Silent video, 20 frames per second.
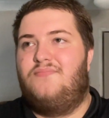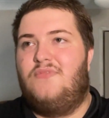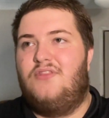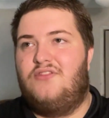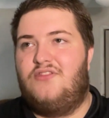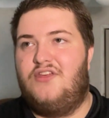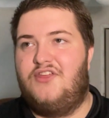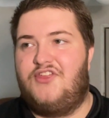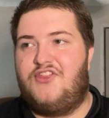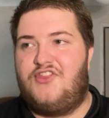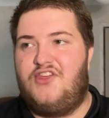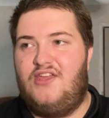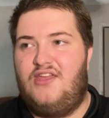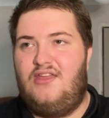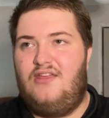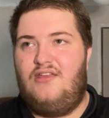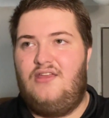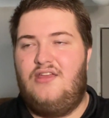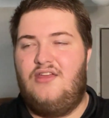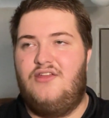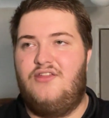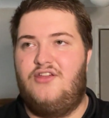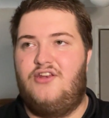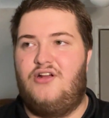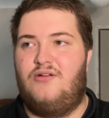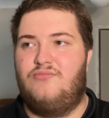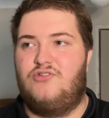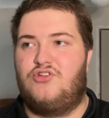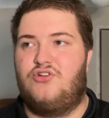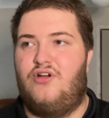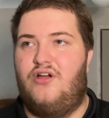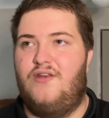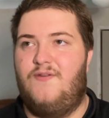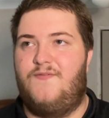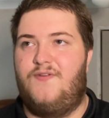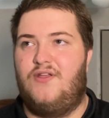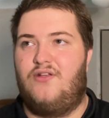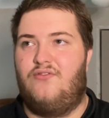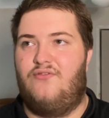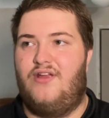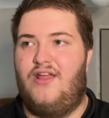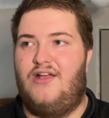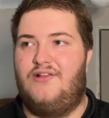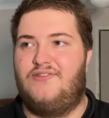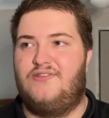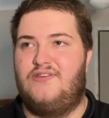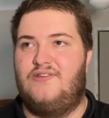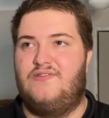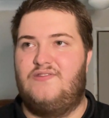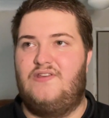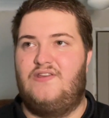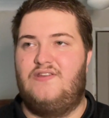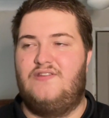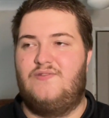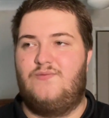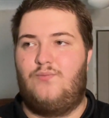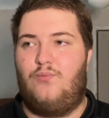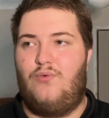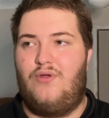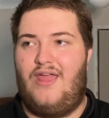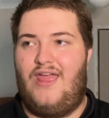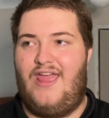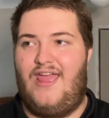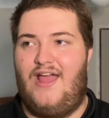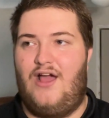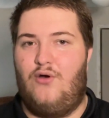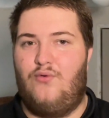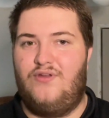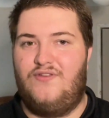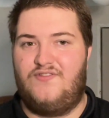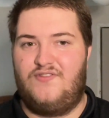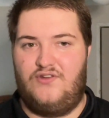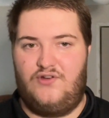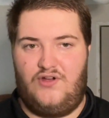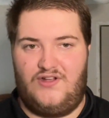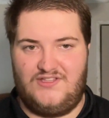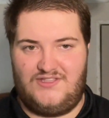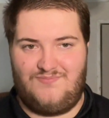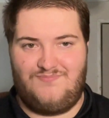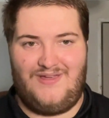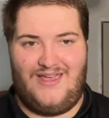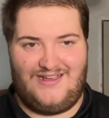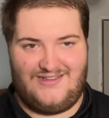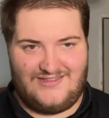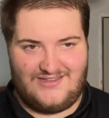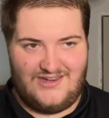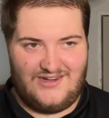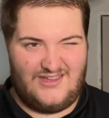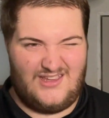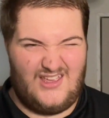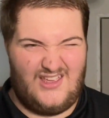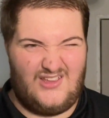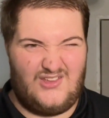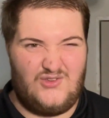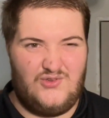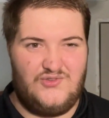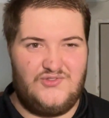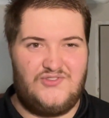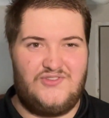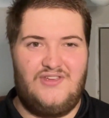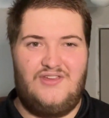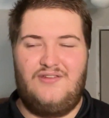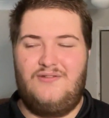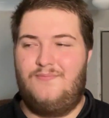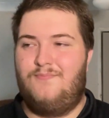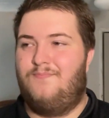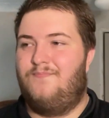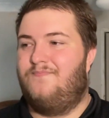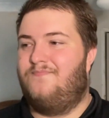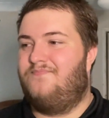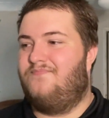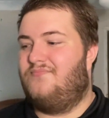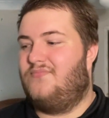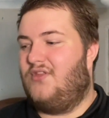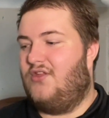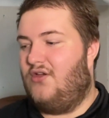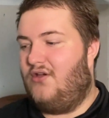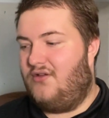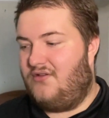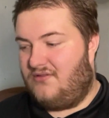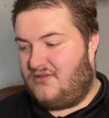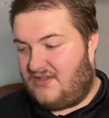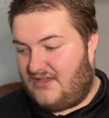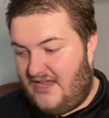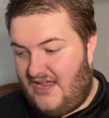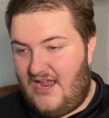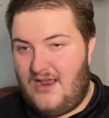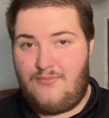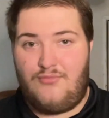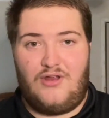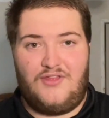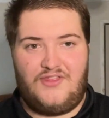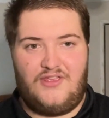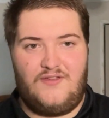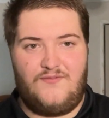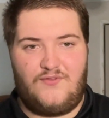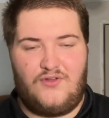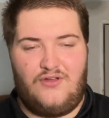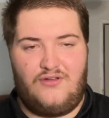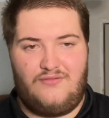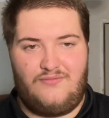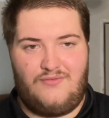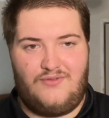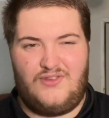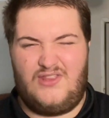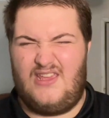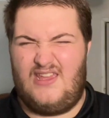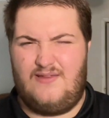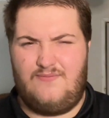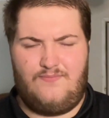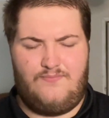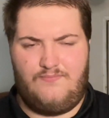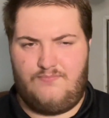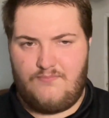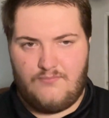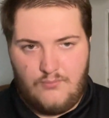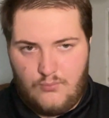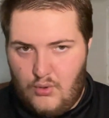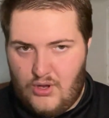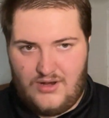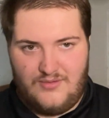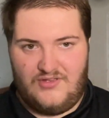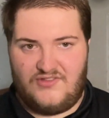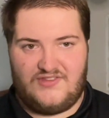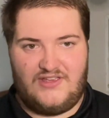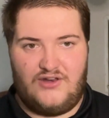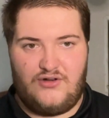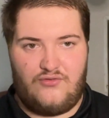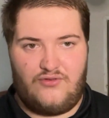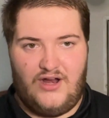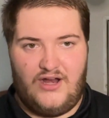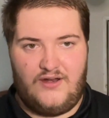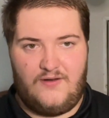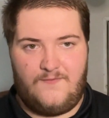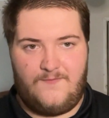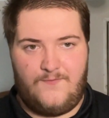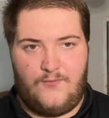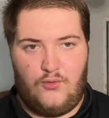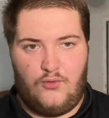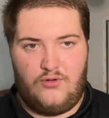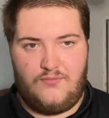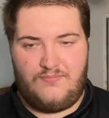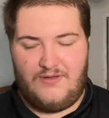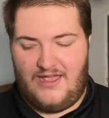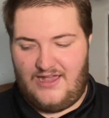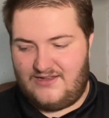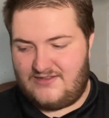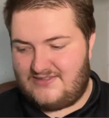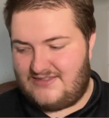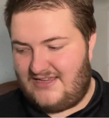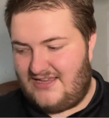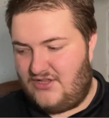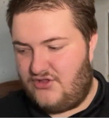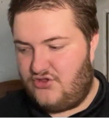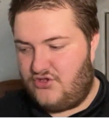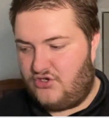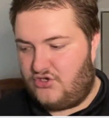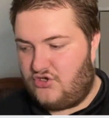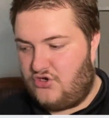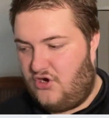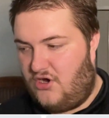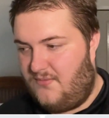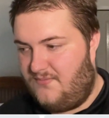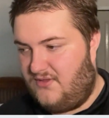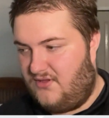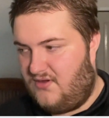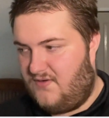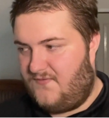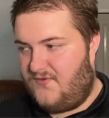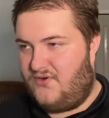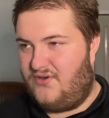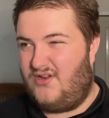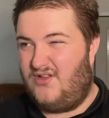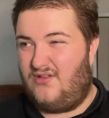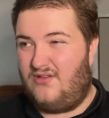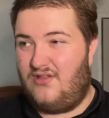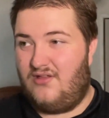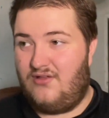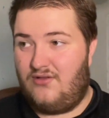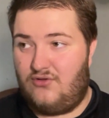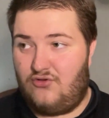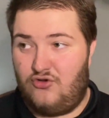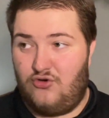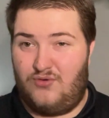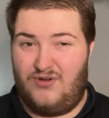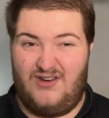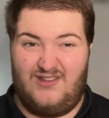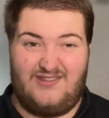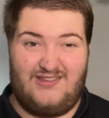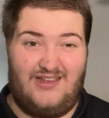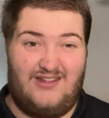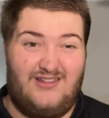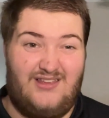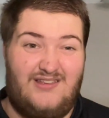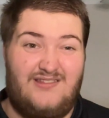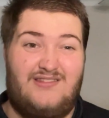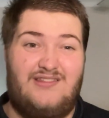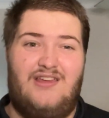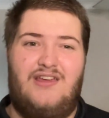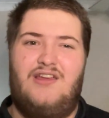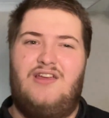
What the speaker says: The thing that I'm trying to figure out is how is the Knights' backs going to go? Because Canberra, I think, have got one of the most underrated forward packs in the com. They've got a very good one, to say the least.